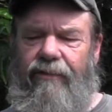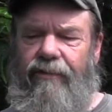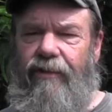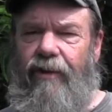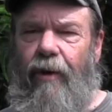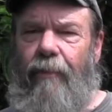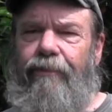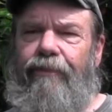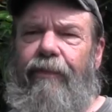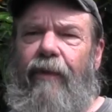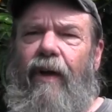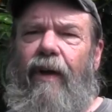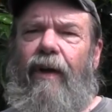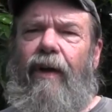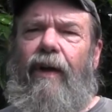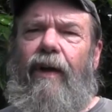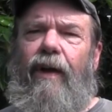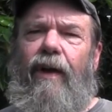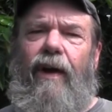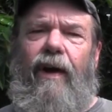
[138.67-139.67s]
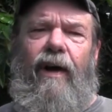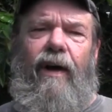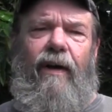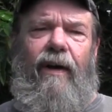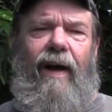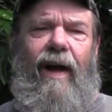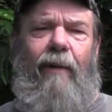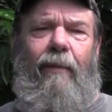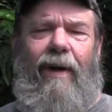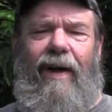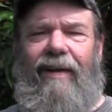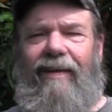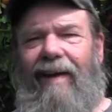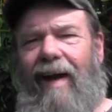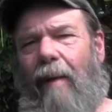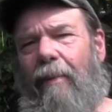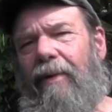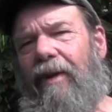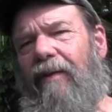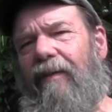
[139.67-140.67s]
So uh, I'm on
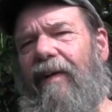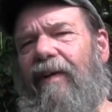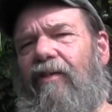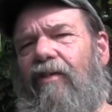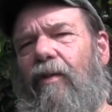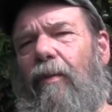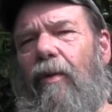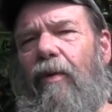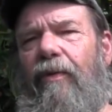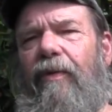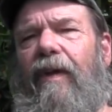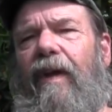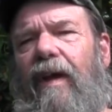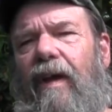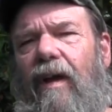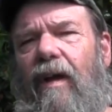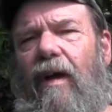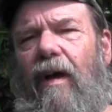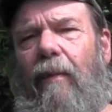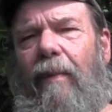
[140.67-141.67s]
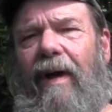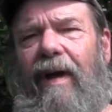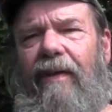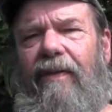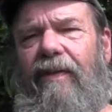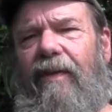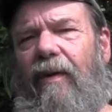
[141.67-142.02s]
top of the vegetable thing about